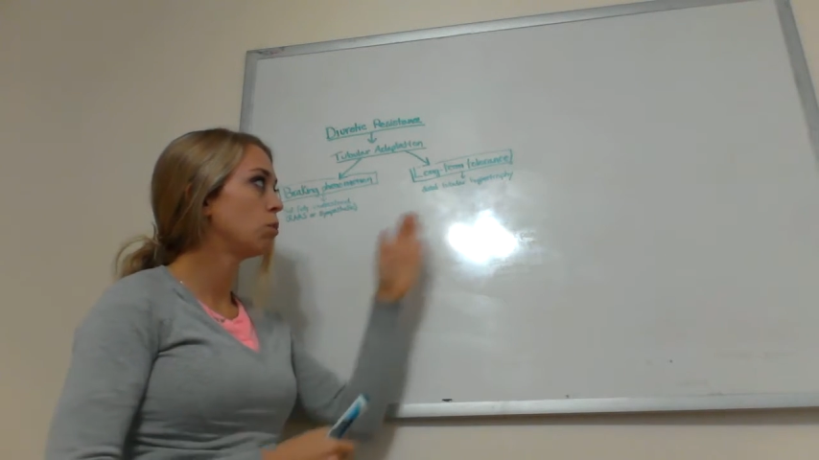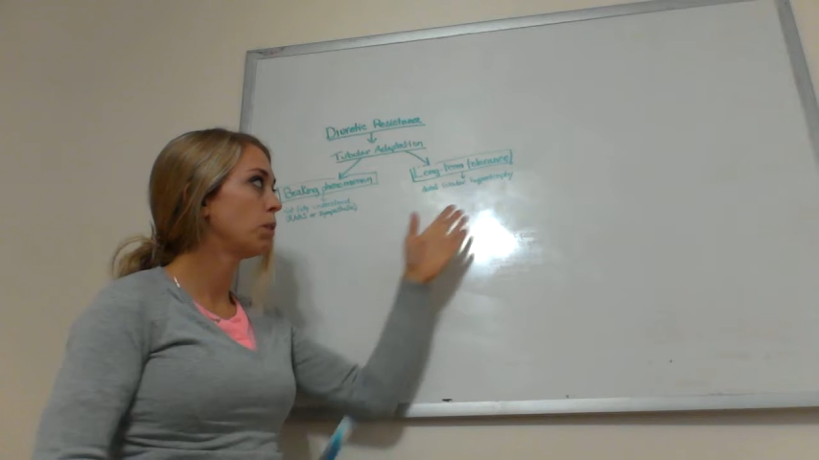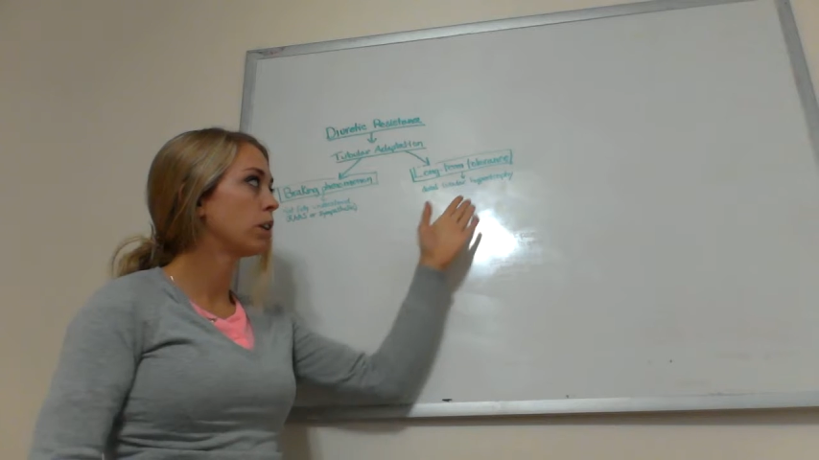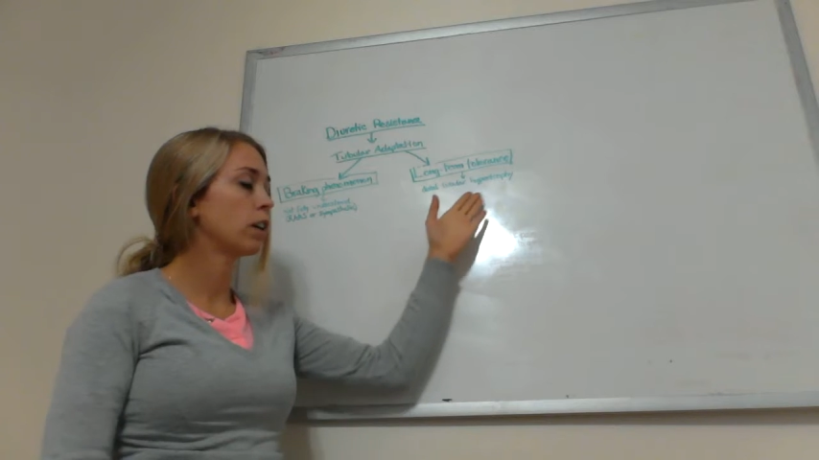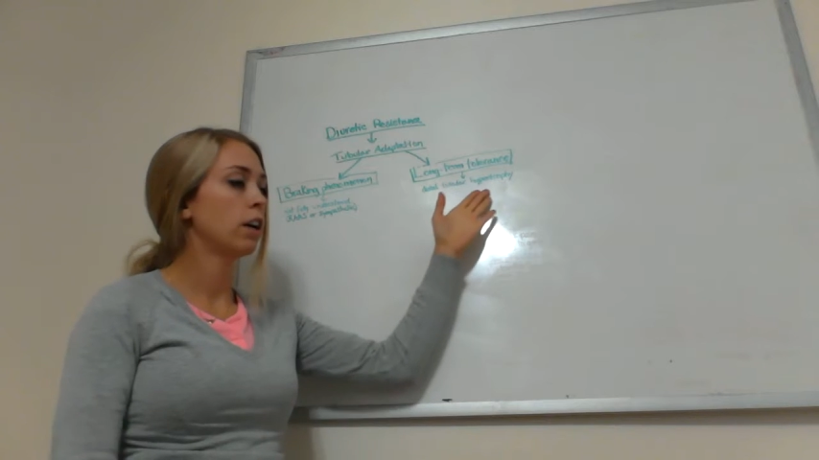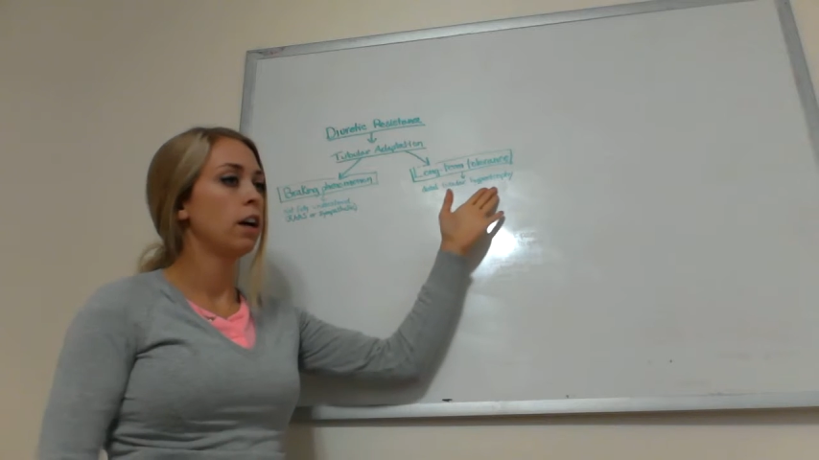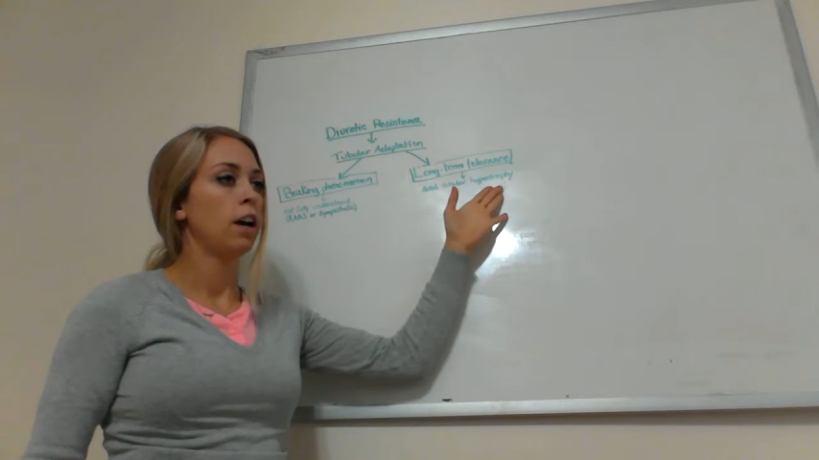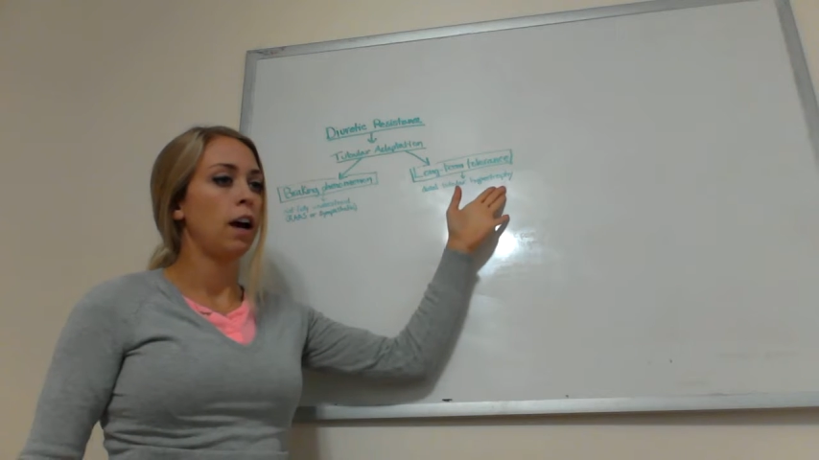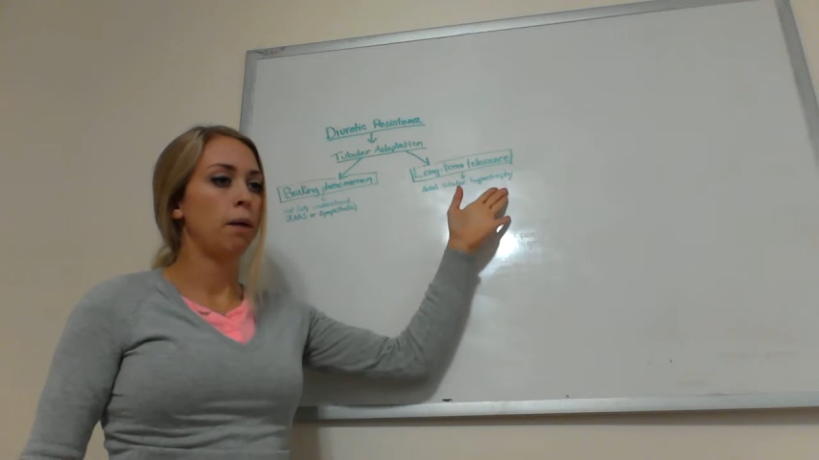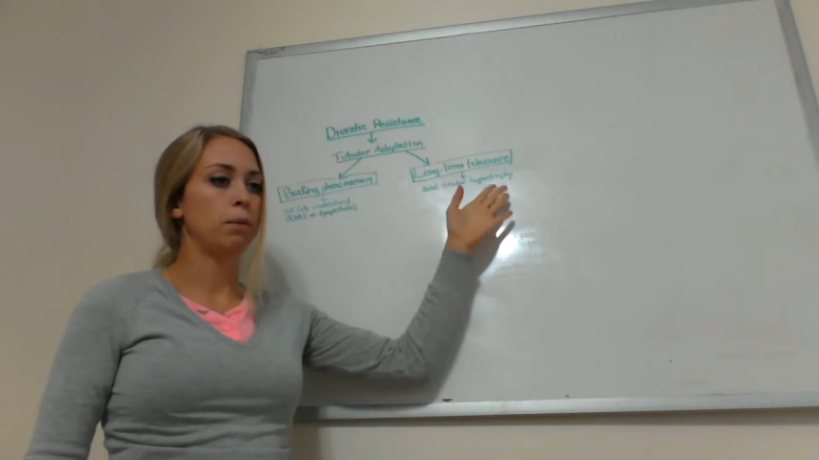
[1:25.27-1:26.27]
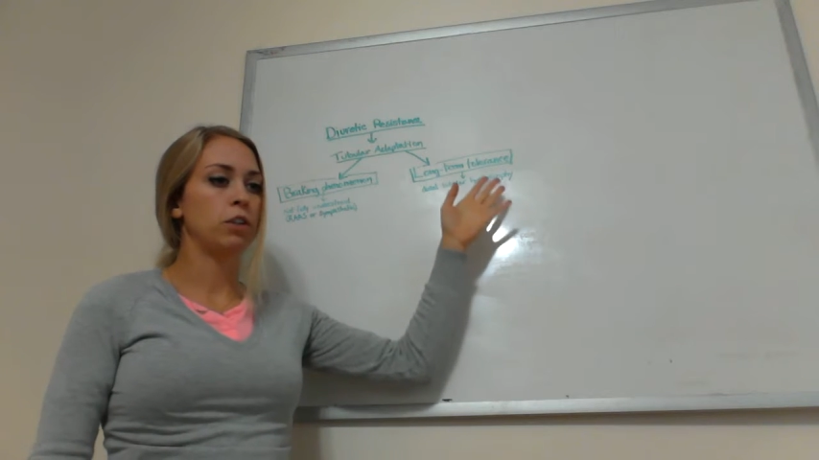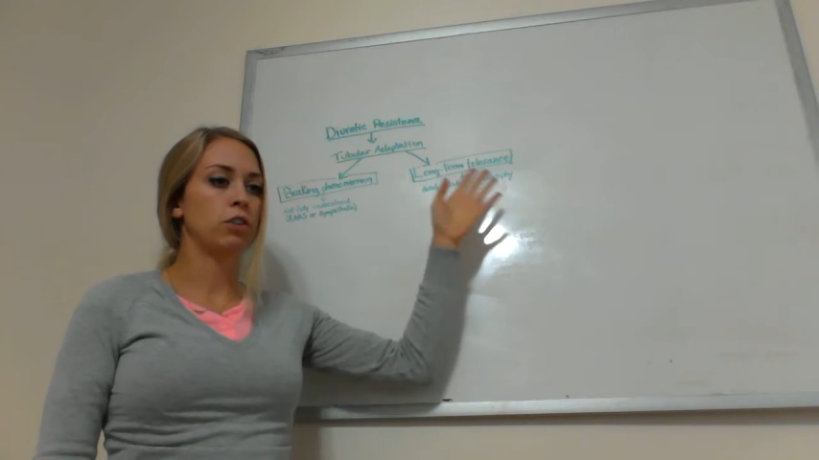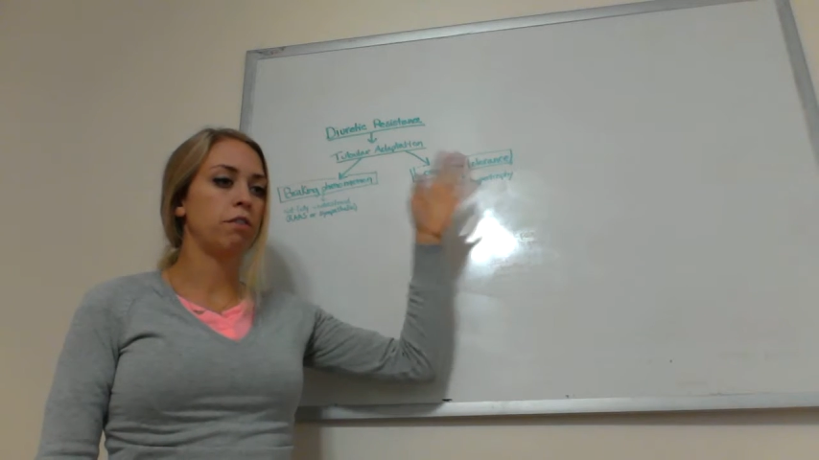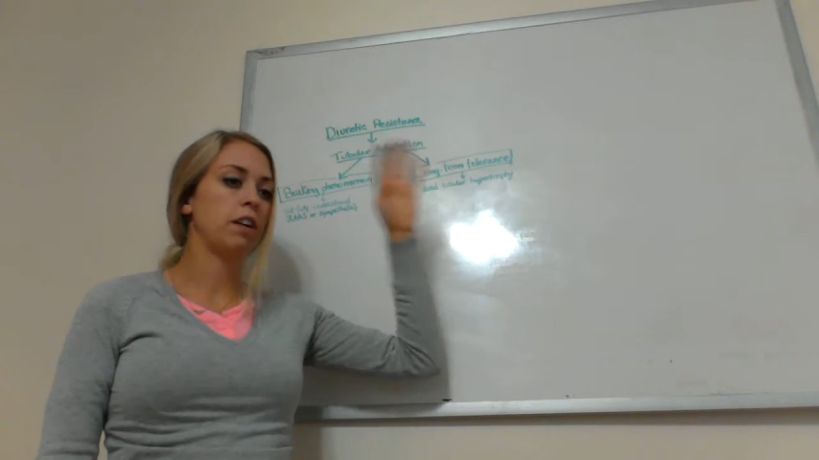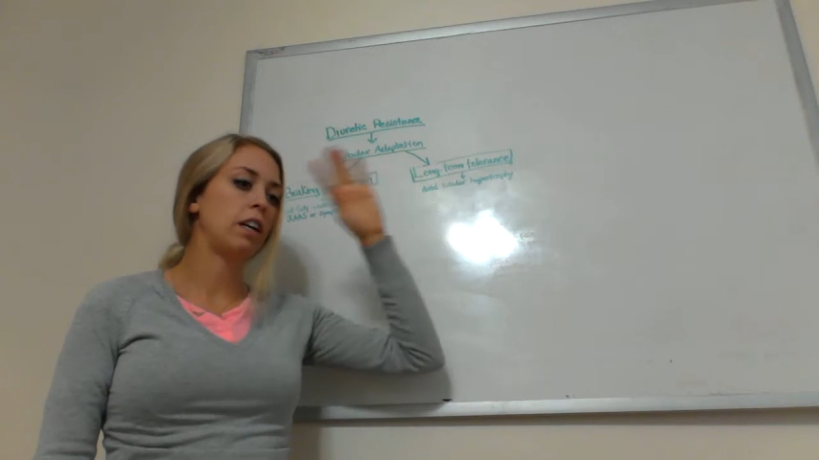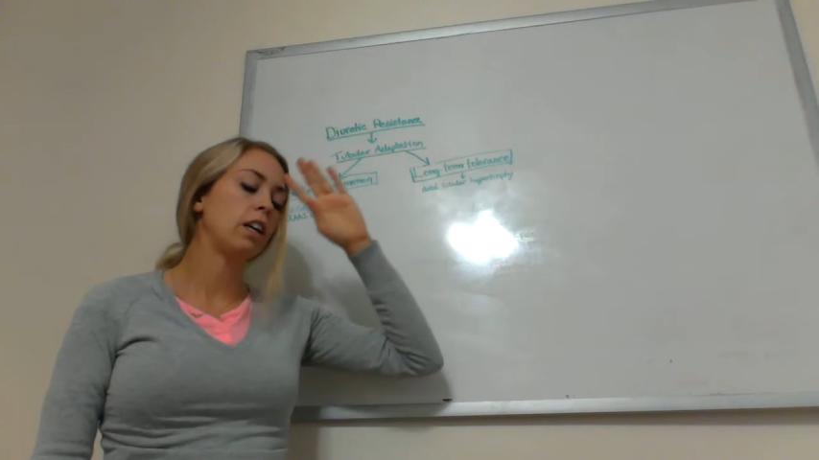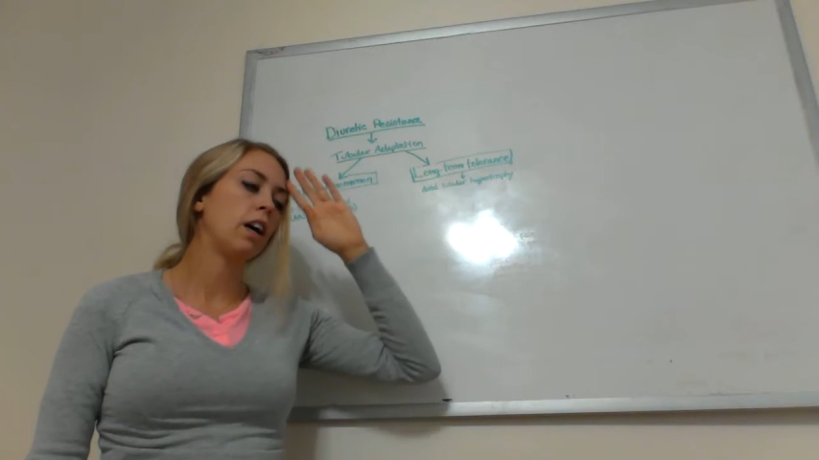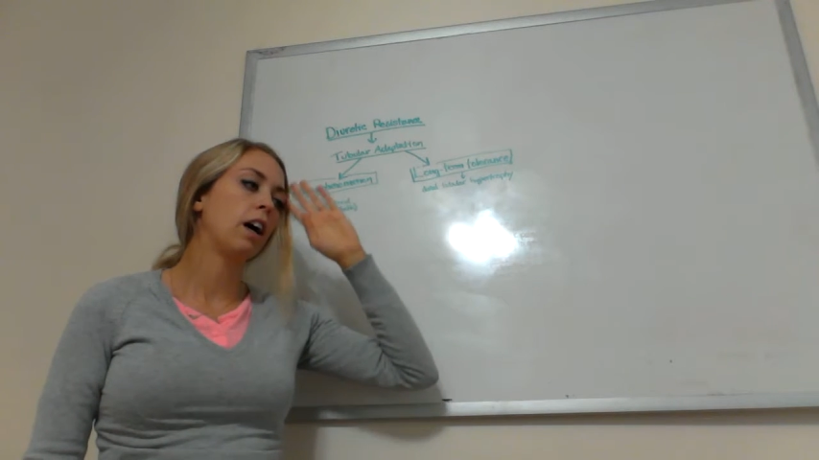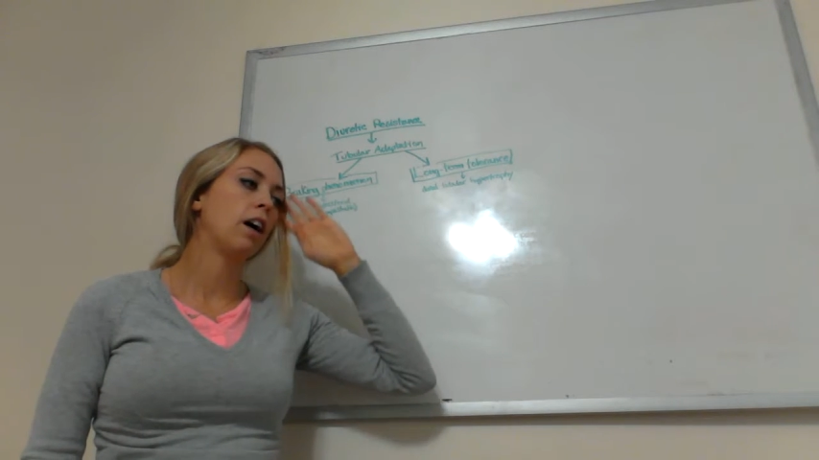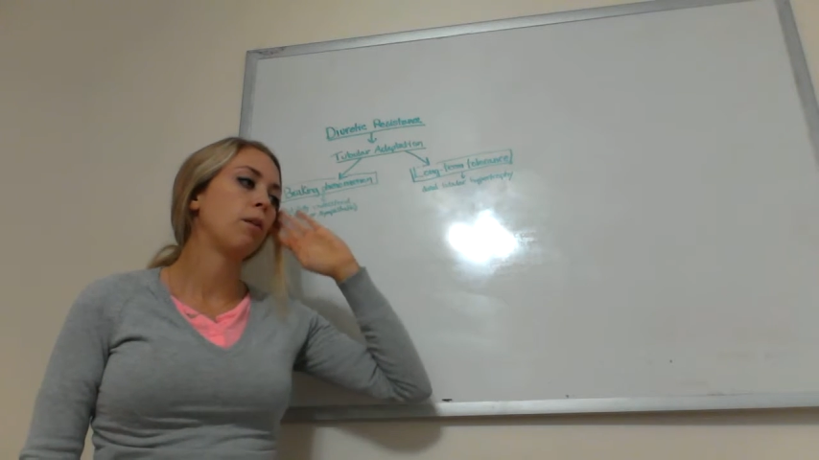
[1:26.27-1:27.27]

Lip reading: tubular hypertrophy